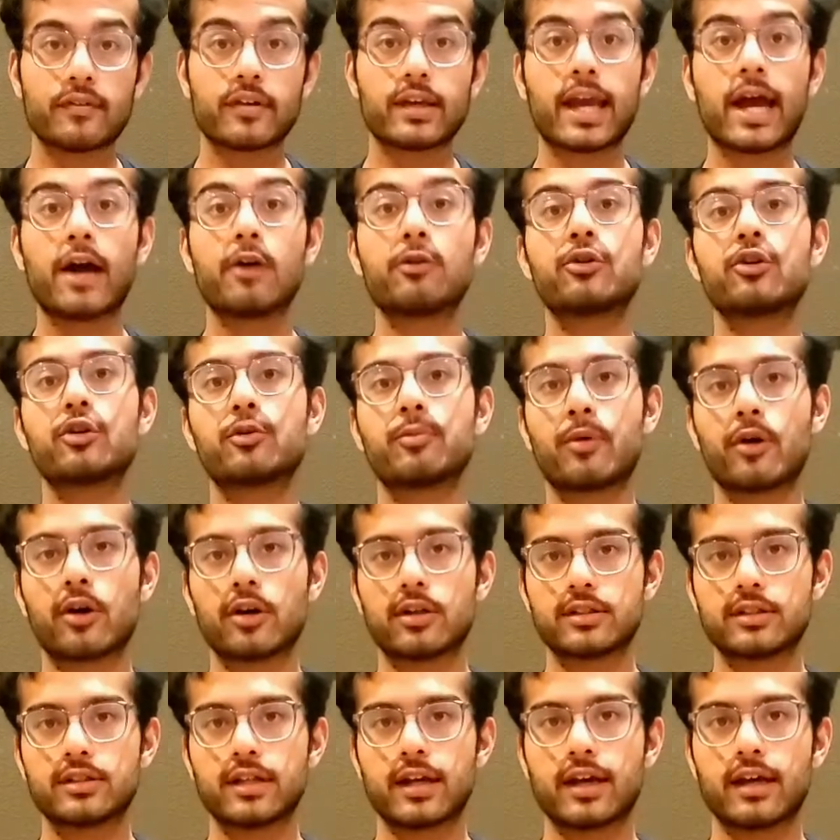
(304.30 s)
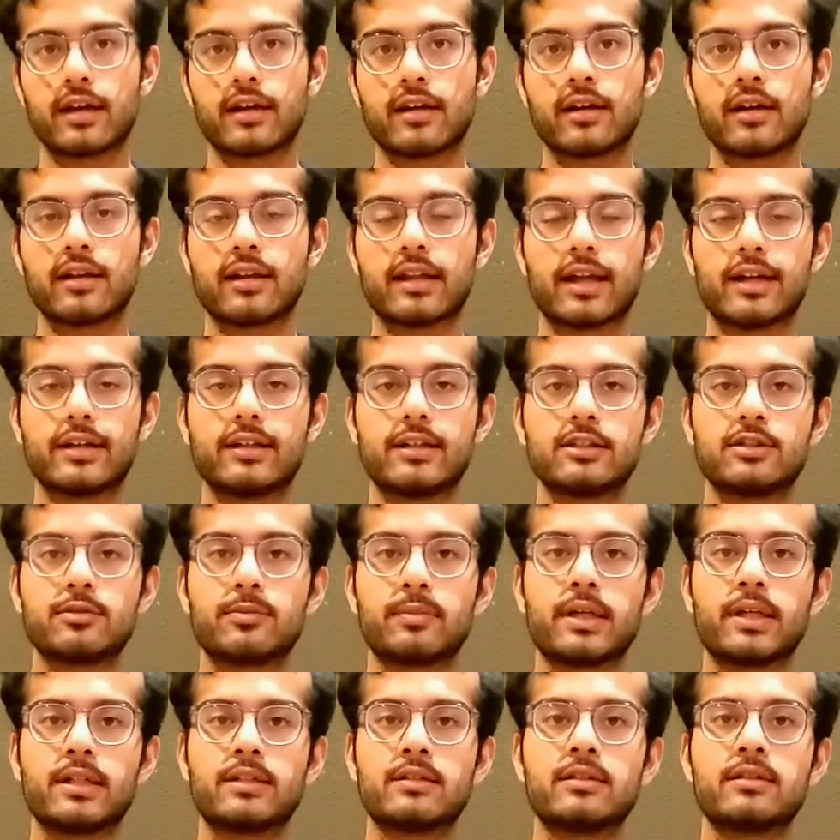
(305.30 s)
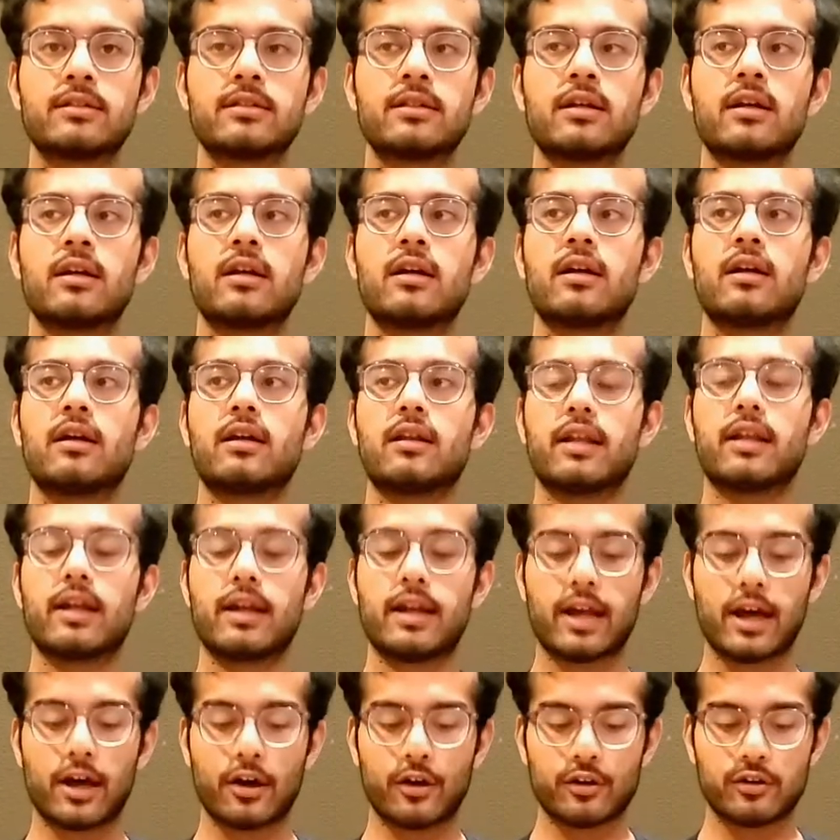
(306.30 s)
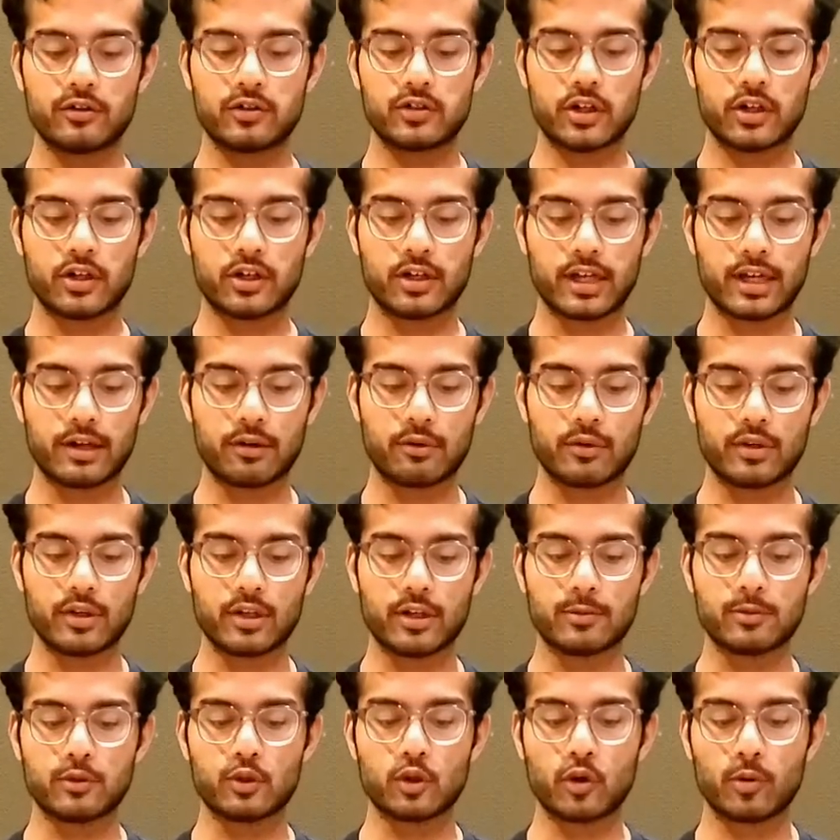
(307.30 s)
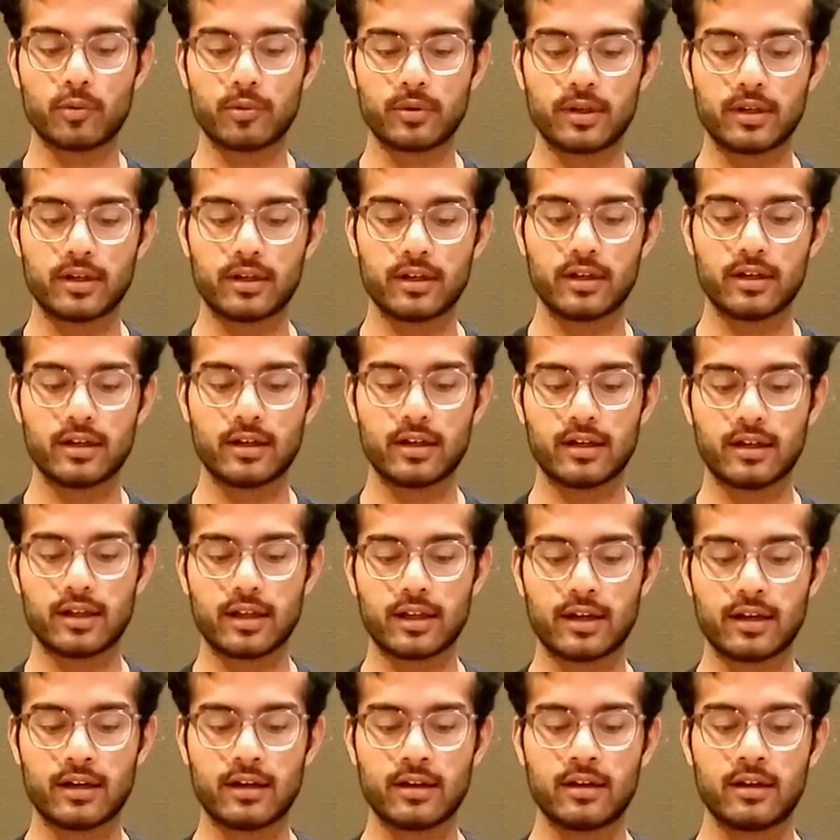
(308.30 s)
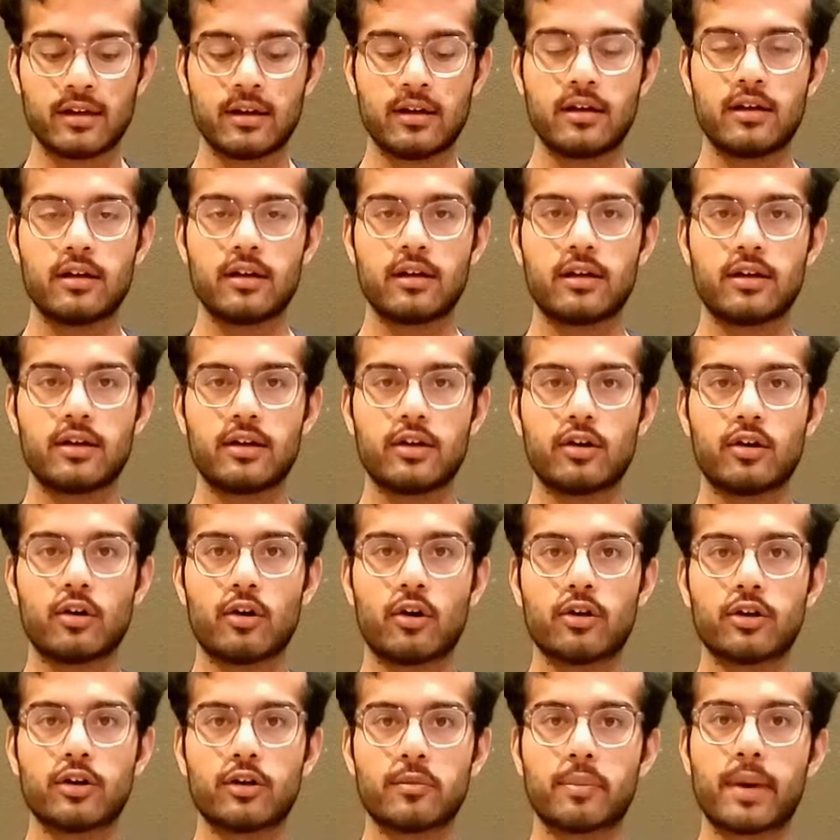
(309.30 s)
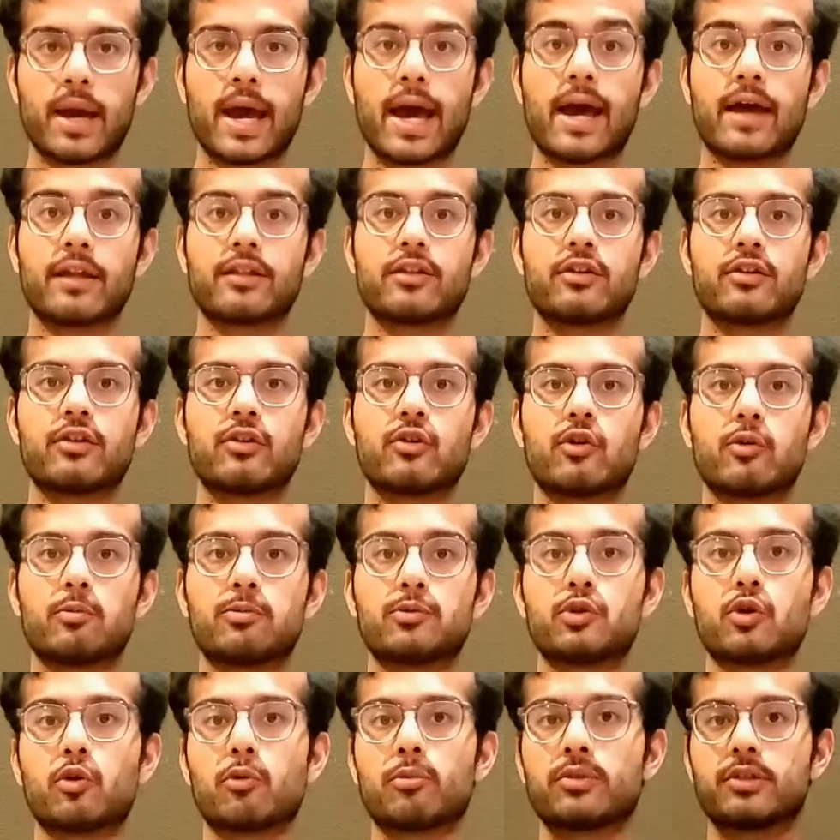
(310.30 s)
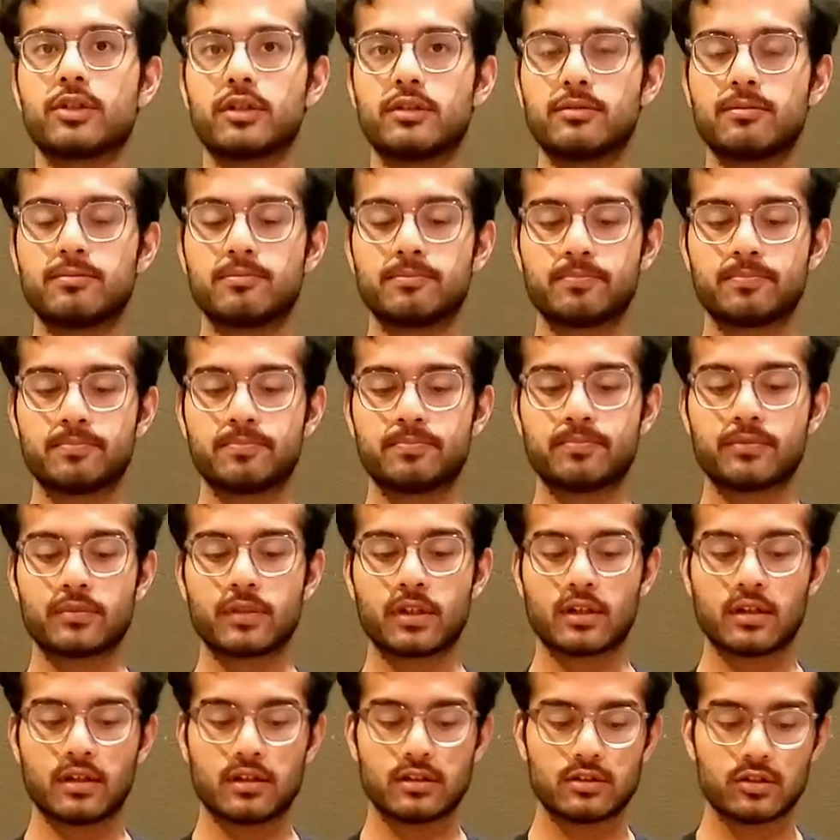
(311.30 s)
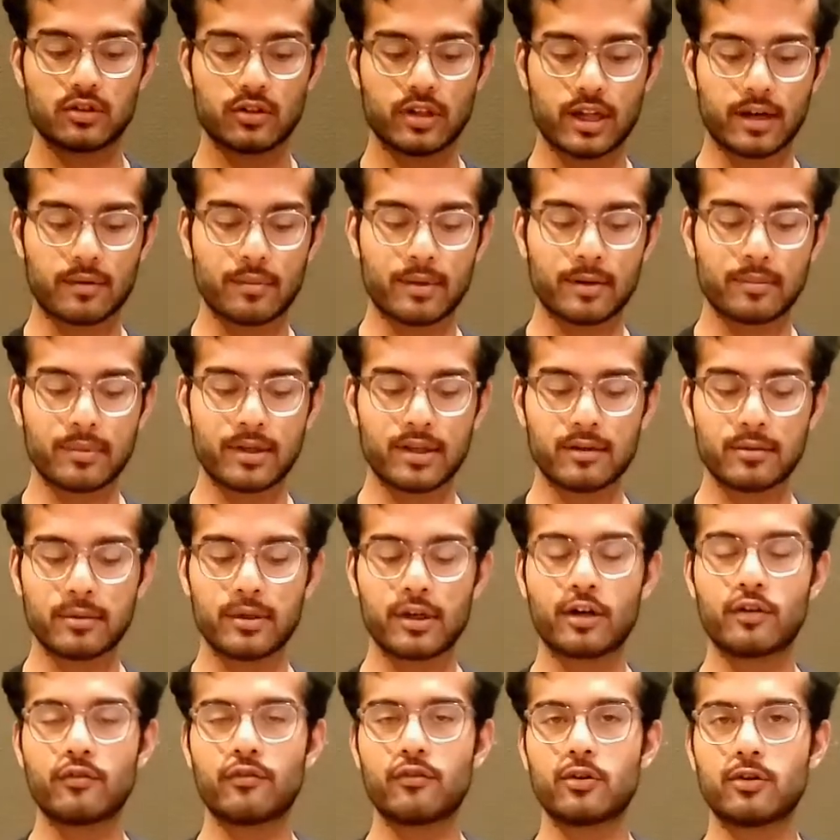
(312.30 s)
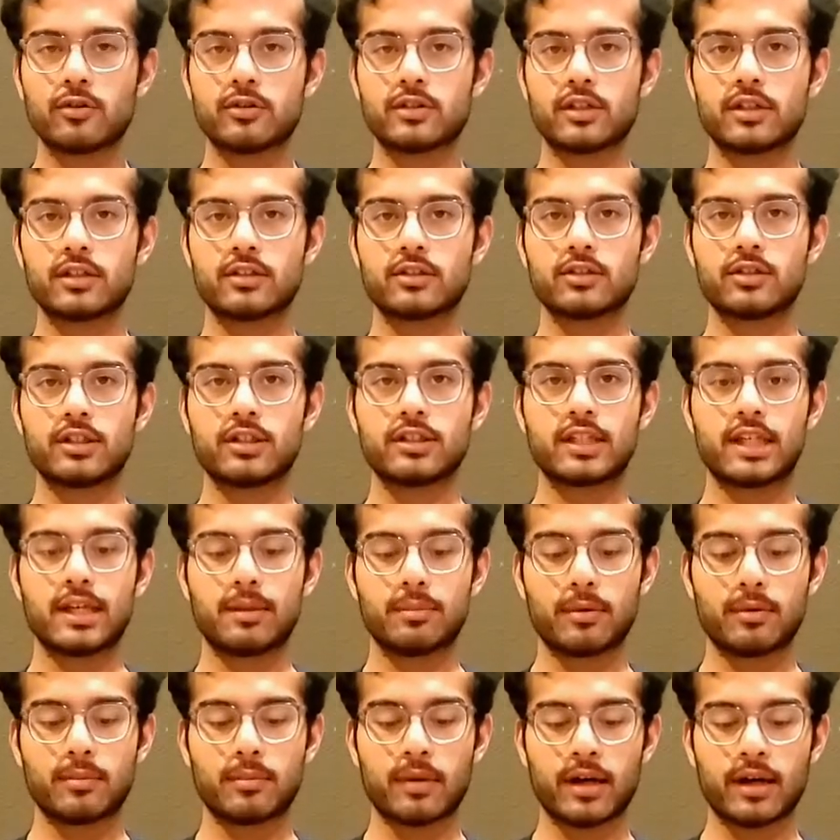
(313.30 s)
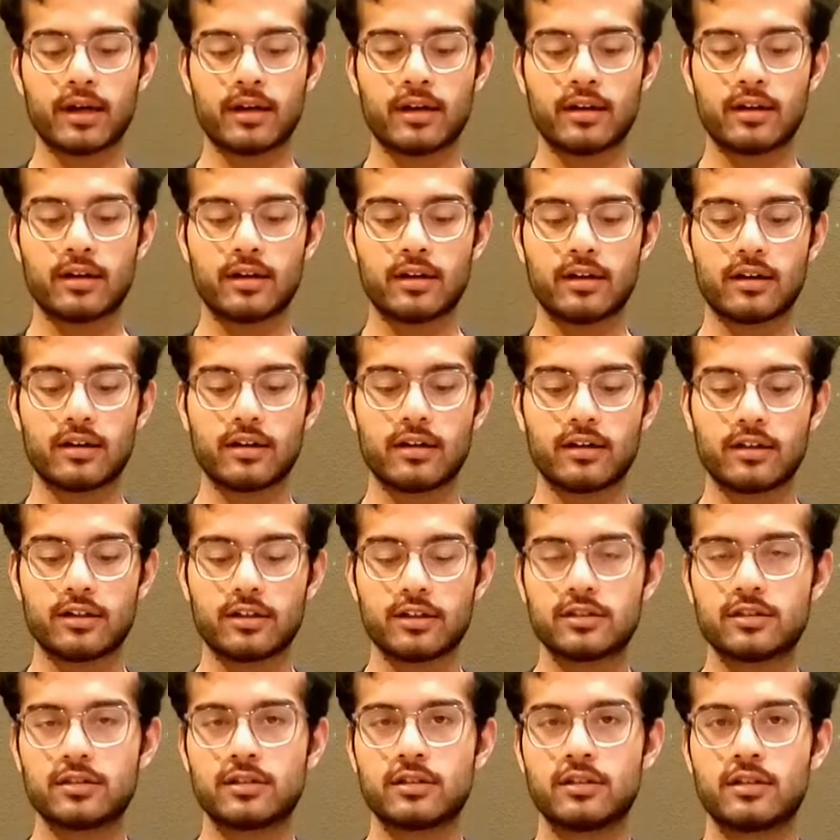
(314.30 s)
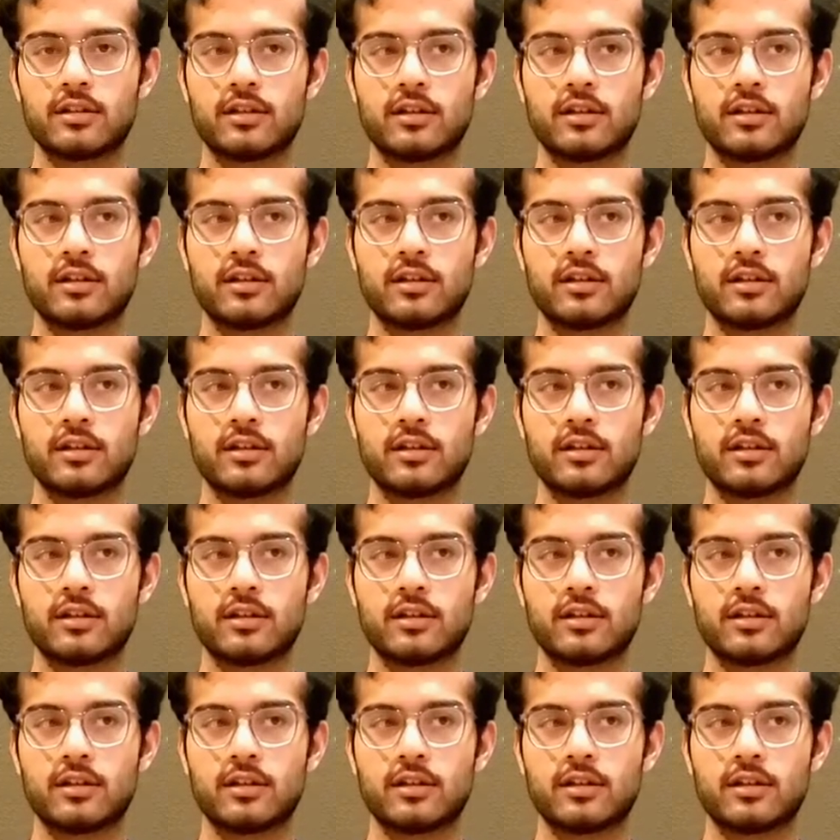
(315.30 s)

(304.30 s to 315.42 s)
counterpart sign, and that just means that now you're starting to get really absorbed in it, and then you're on the path to absorption. So that might be a little bit confusing, so just keep in mind they're just